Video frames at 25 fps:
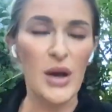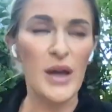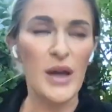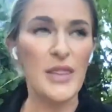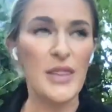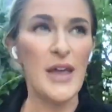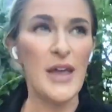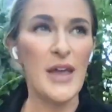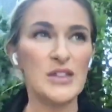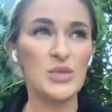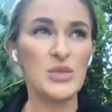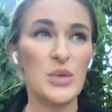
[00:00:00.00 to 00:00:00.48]
And
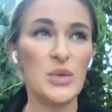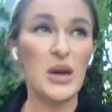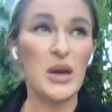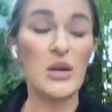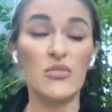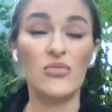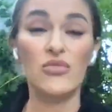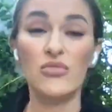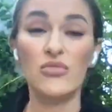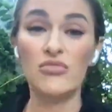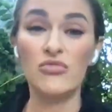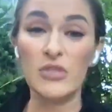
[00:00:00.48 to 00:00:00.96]
that's what
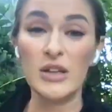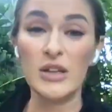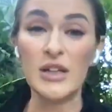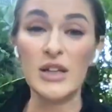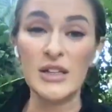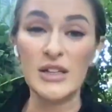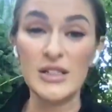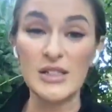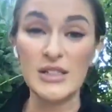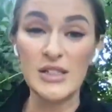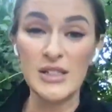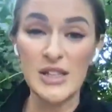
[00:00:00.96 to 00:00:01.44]
I'm
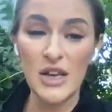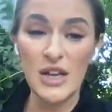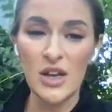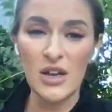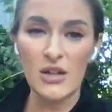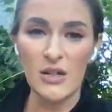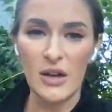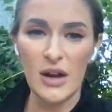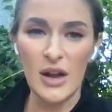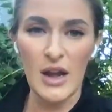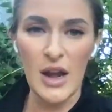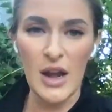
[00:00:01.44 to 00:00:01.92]
really
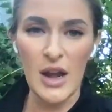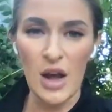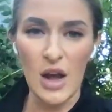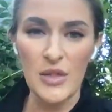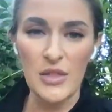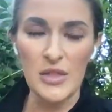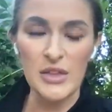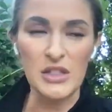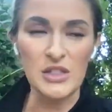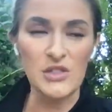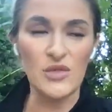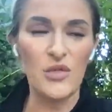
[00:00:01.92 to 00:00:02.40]
seeing right now
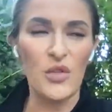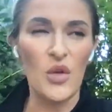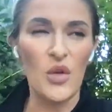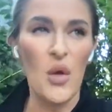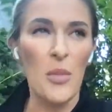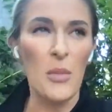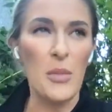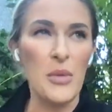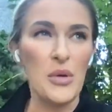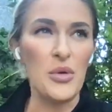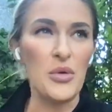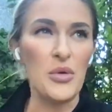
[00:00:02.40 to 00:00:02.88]
in this full
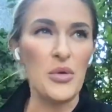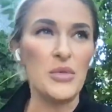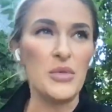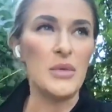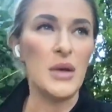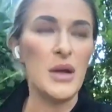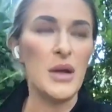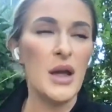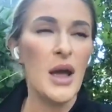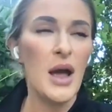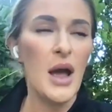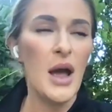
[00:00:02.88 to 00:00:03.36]
moon
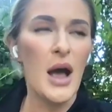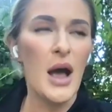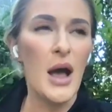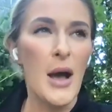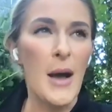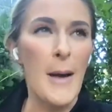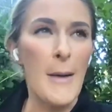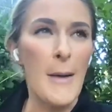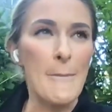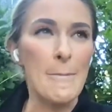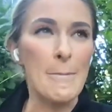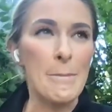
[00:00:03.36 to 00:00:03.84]

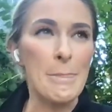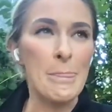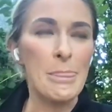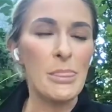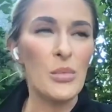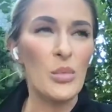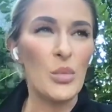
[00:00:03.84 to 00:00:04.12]
um,